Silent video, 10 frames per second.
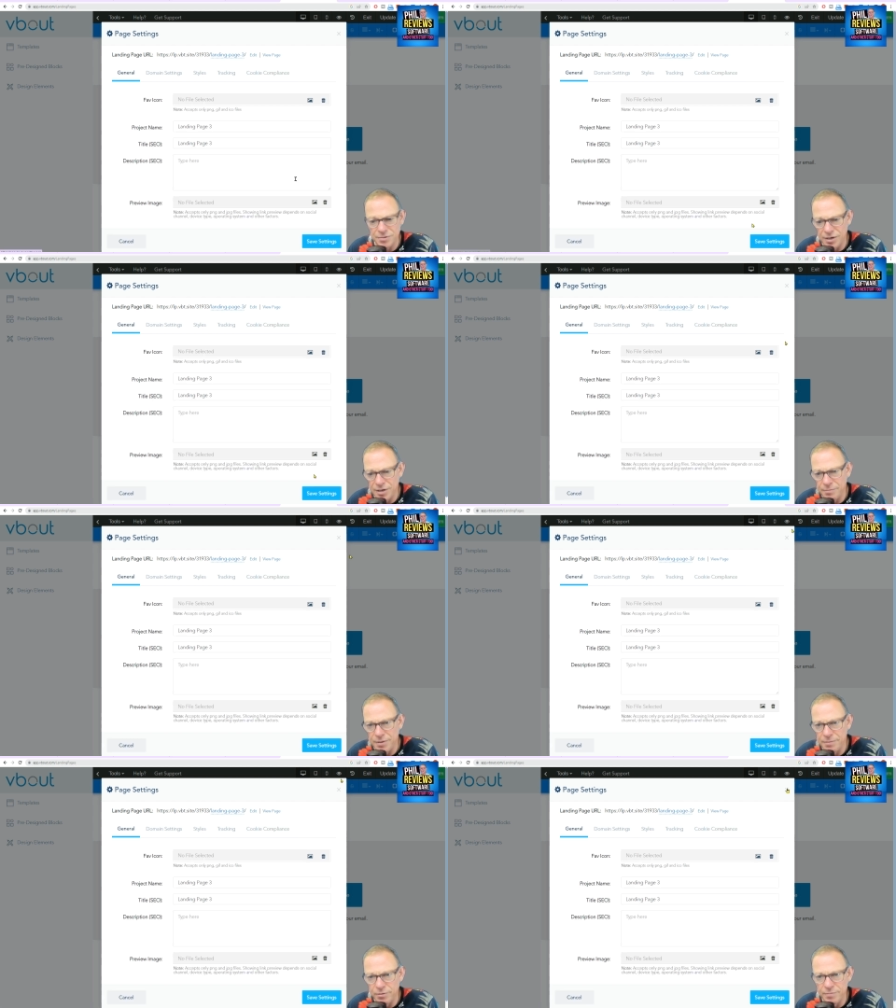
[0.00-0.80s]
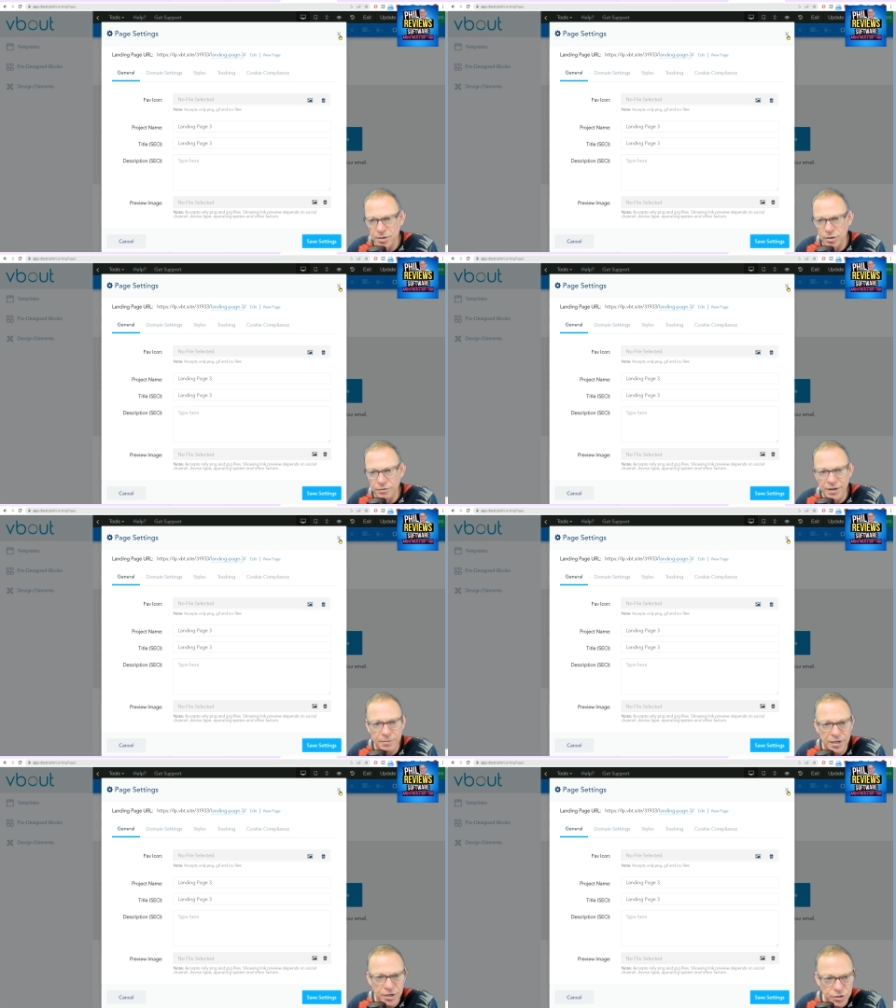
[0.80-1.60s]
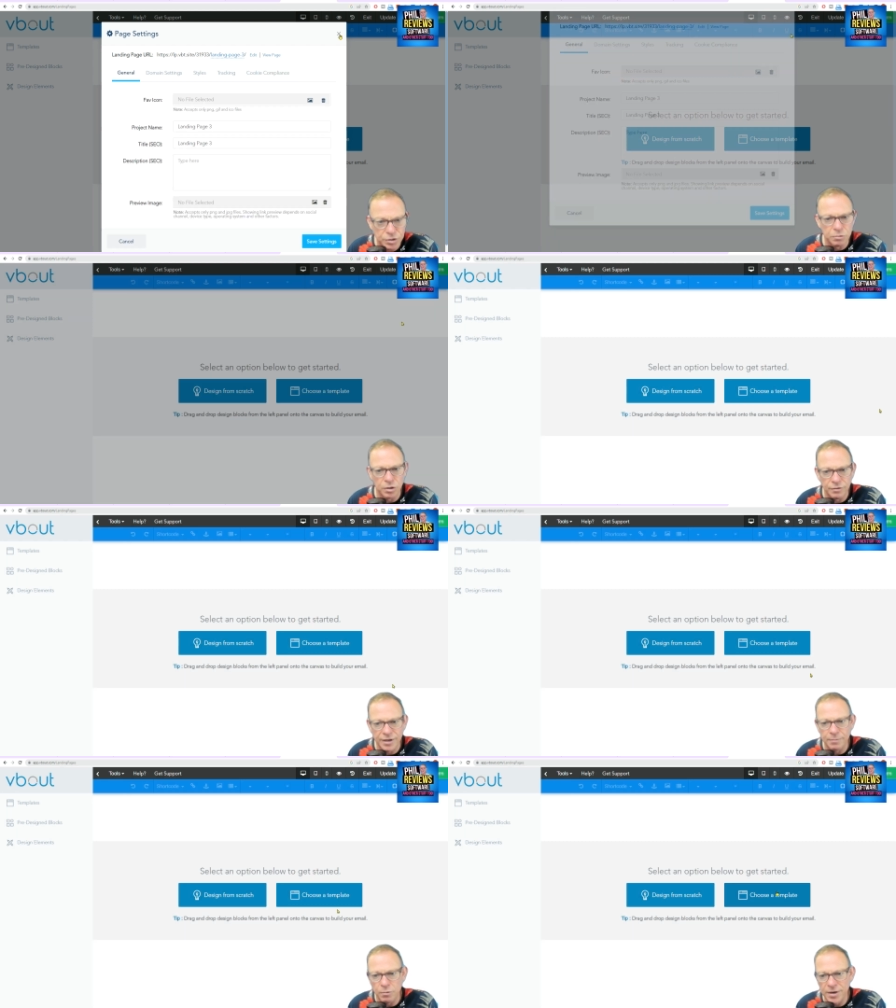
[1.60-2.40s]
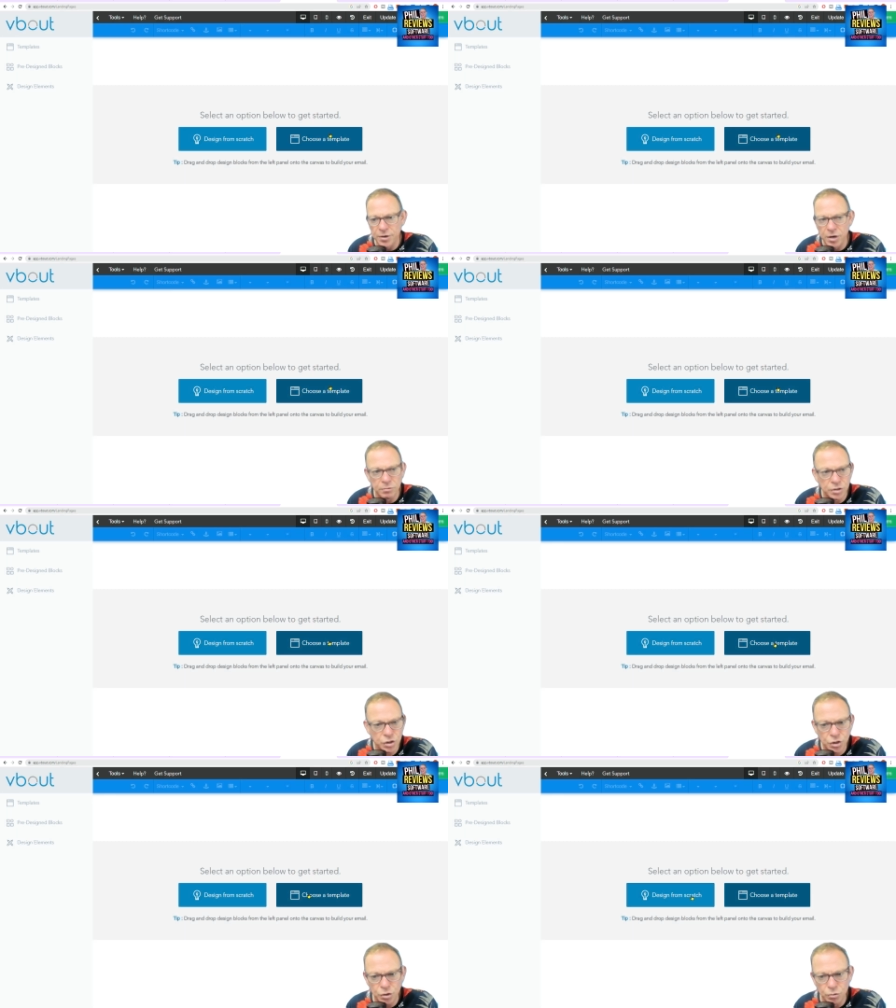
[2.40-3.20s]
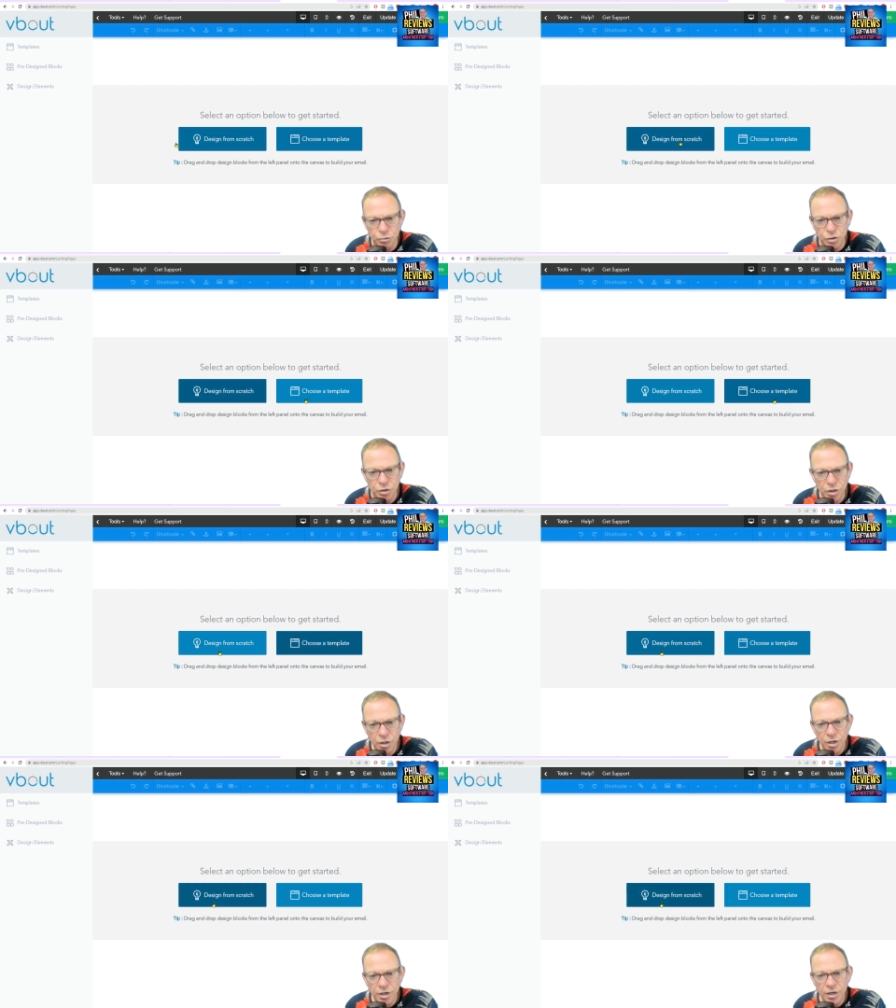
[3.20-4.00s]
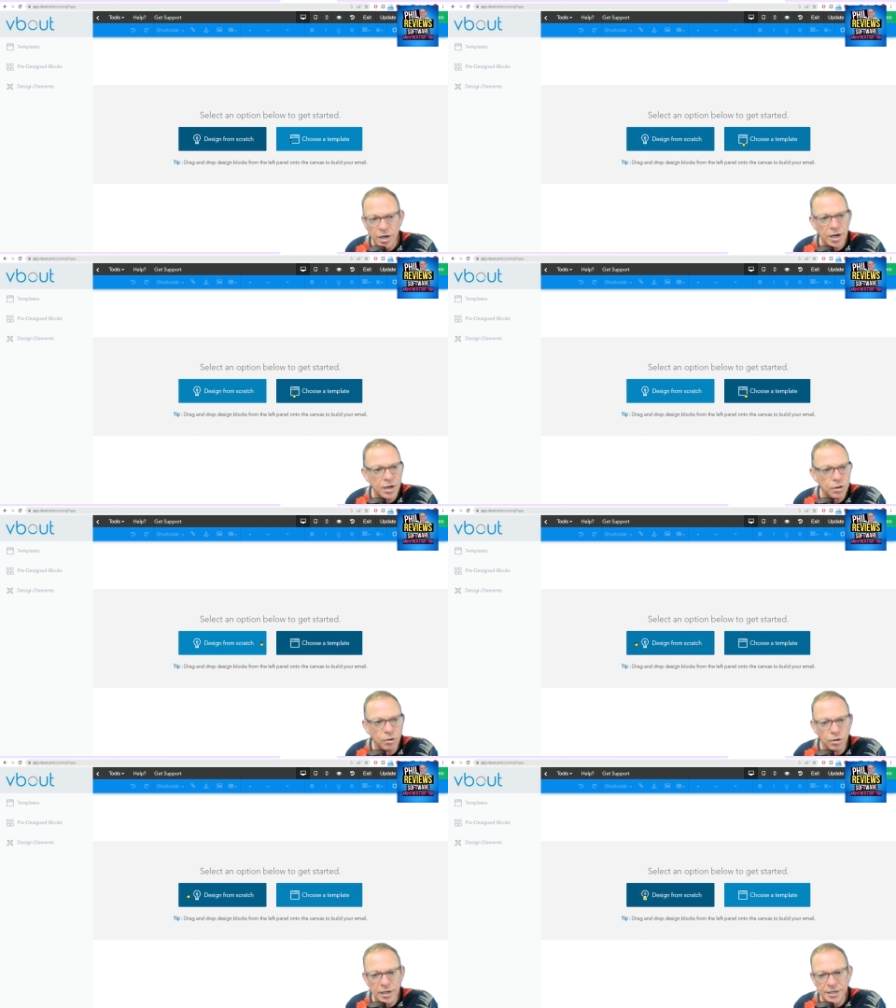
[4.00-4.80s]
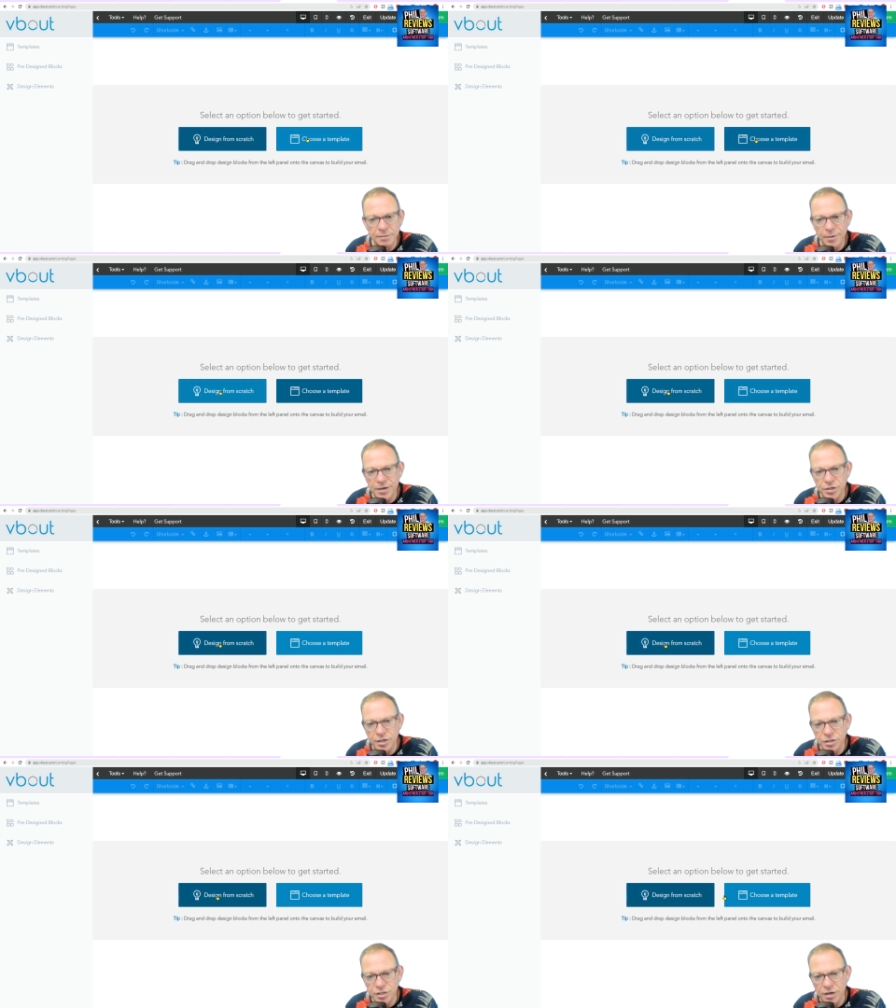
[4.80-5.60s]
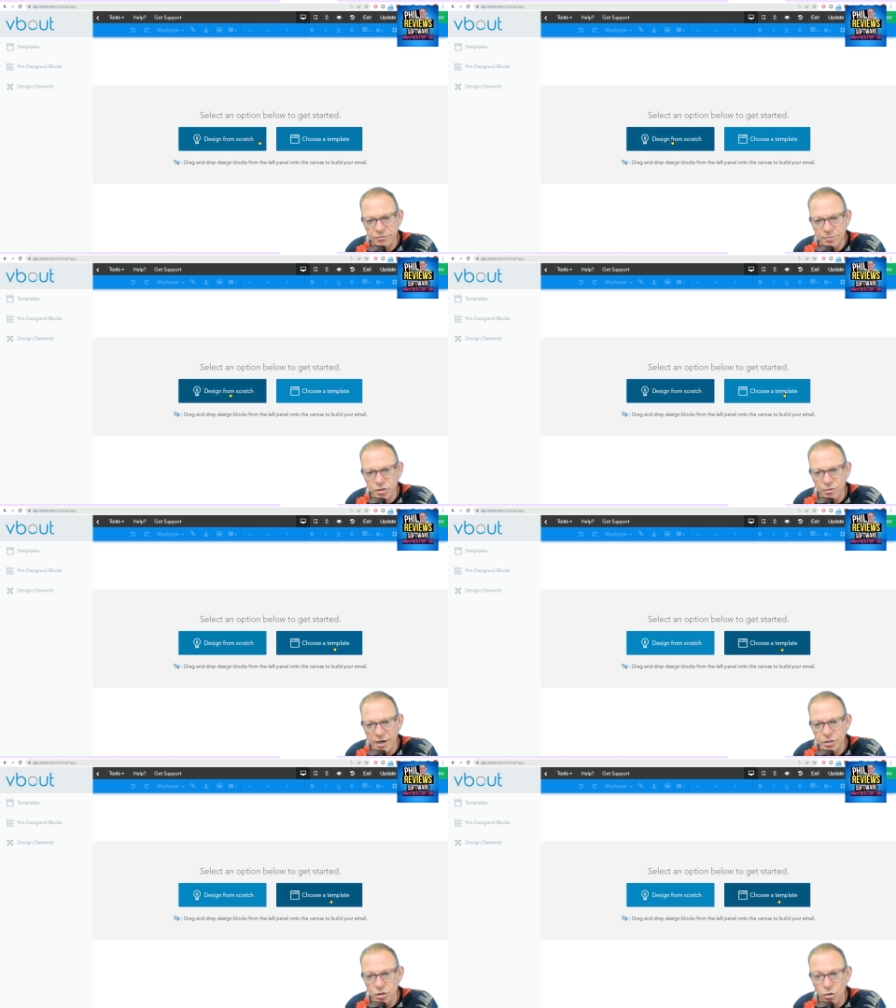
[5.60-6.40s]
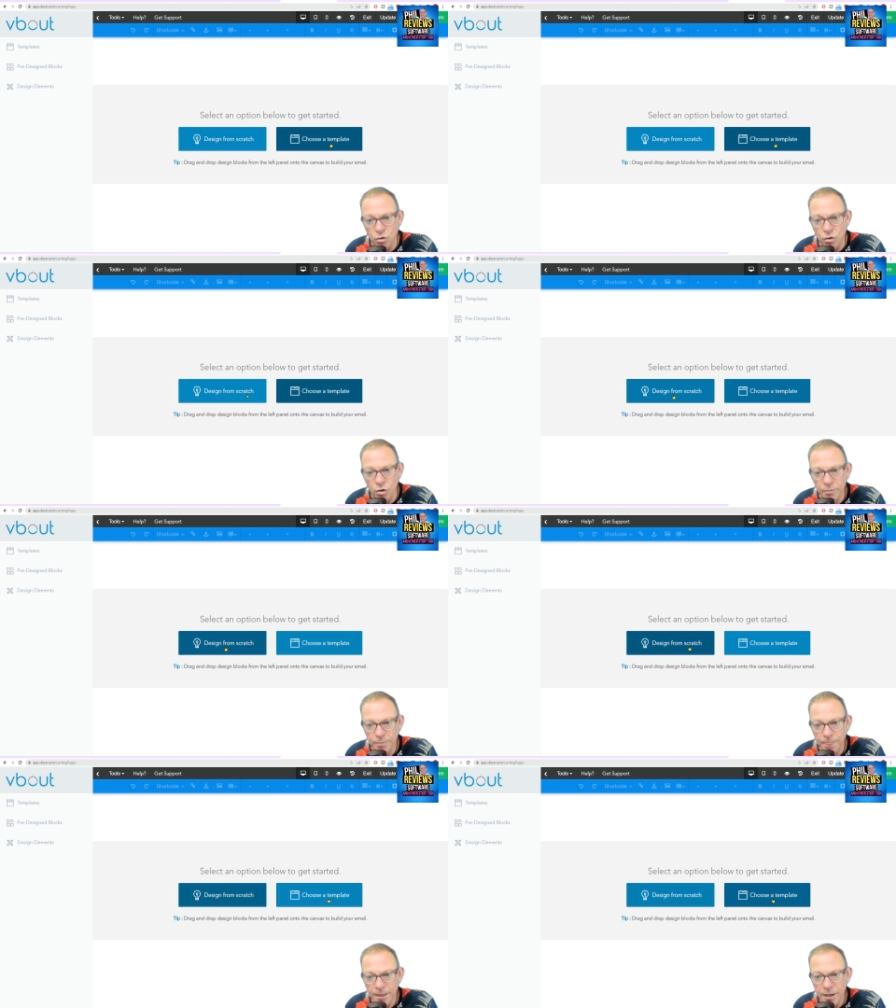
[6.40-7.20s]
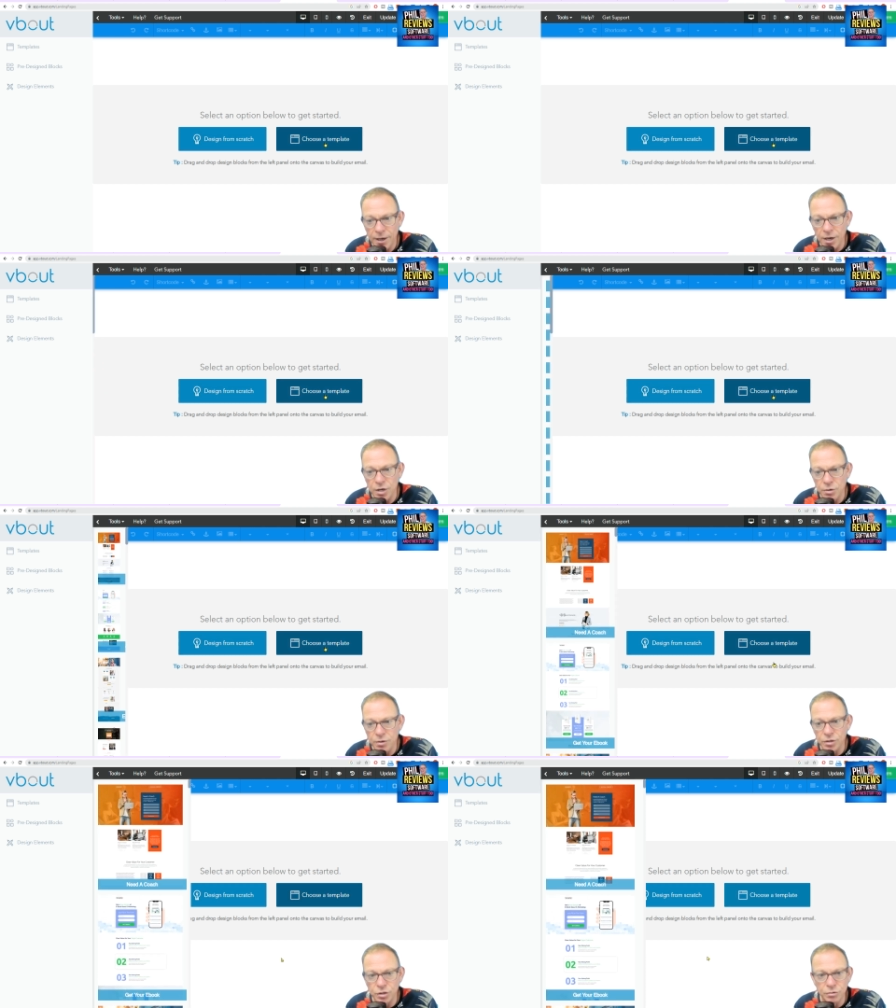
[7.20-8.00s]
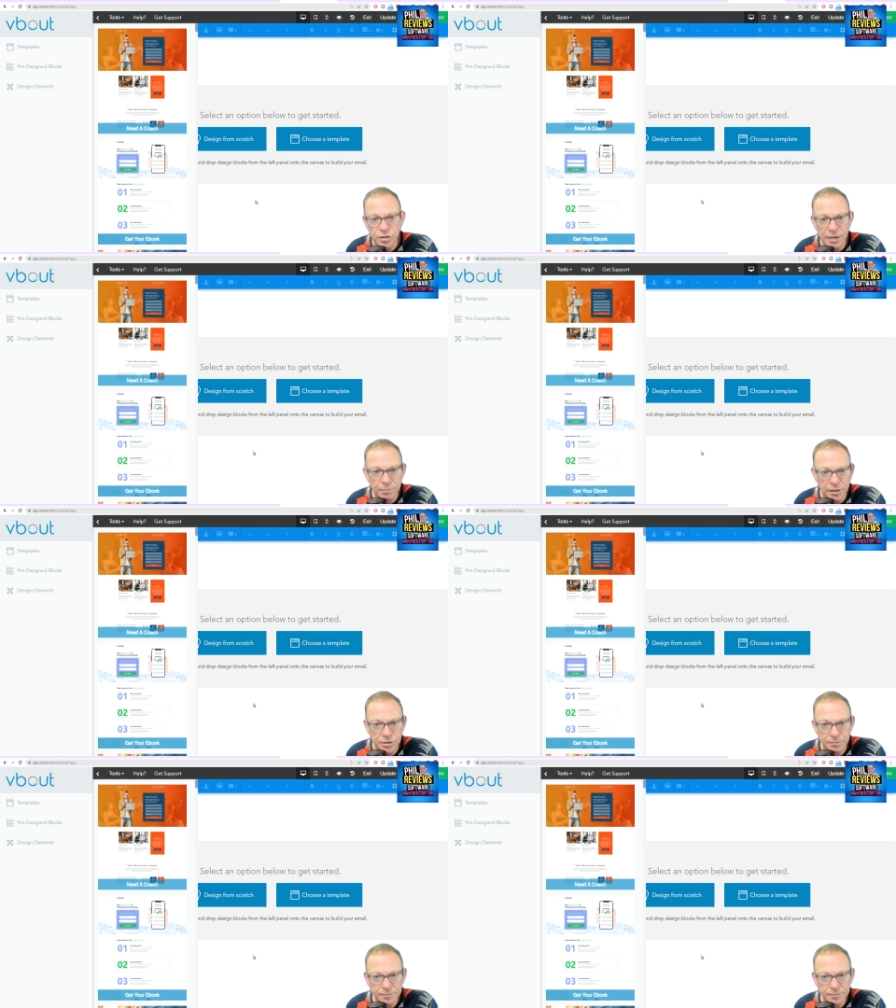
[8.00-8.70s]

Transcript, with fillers: uh, bit above me, all of that, but you can do all of that. But when you go to choose uh, your landing page, you can start from scratch or uh, you can choose a template.